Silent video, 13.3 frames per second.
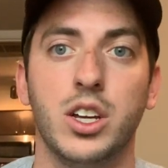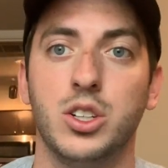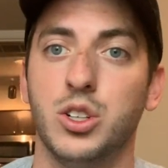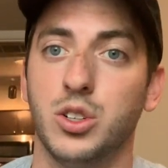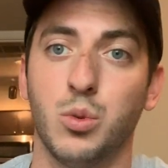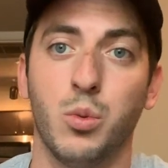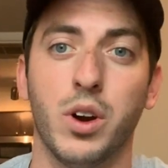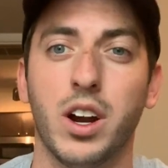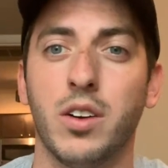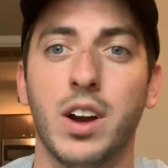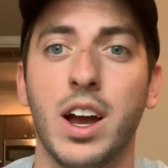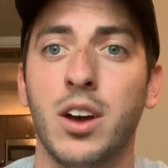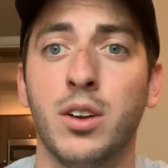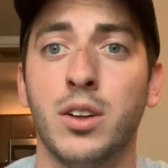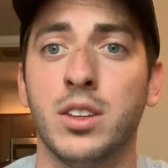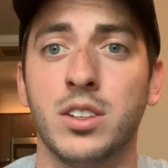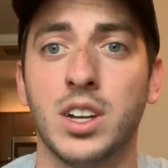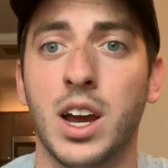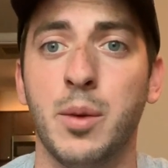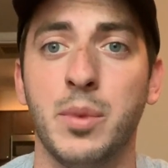just to wear around all the
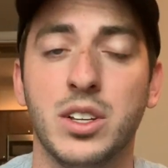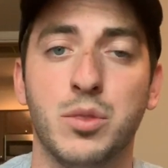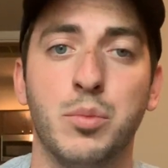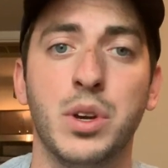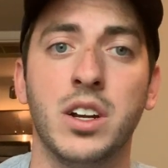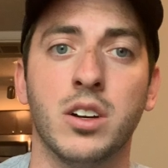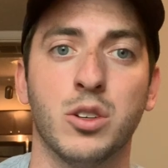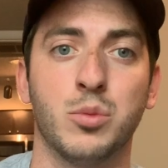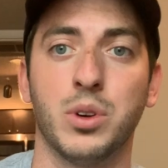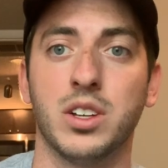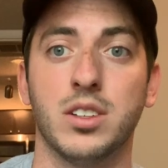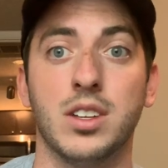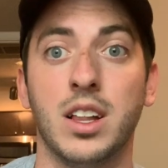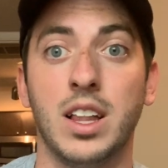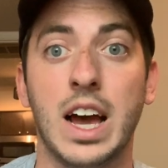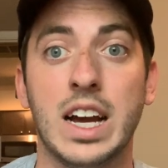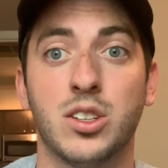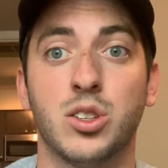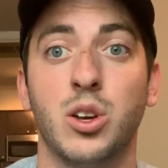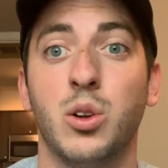time as beaters because they
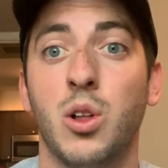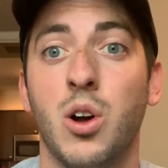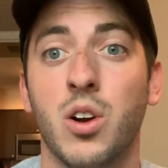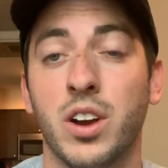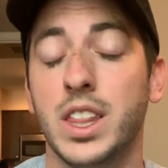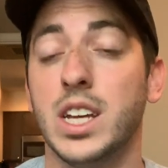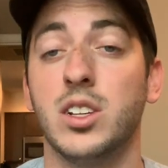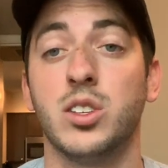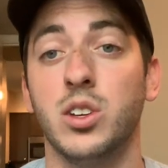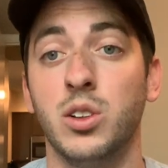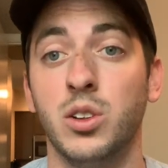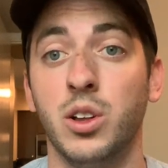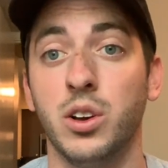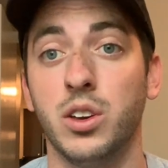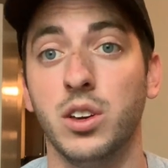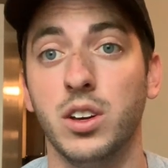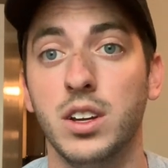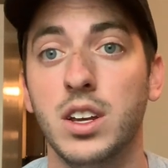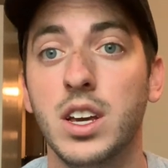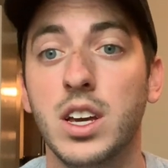last so long and they still look
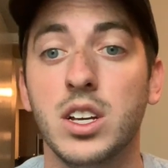good.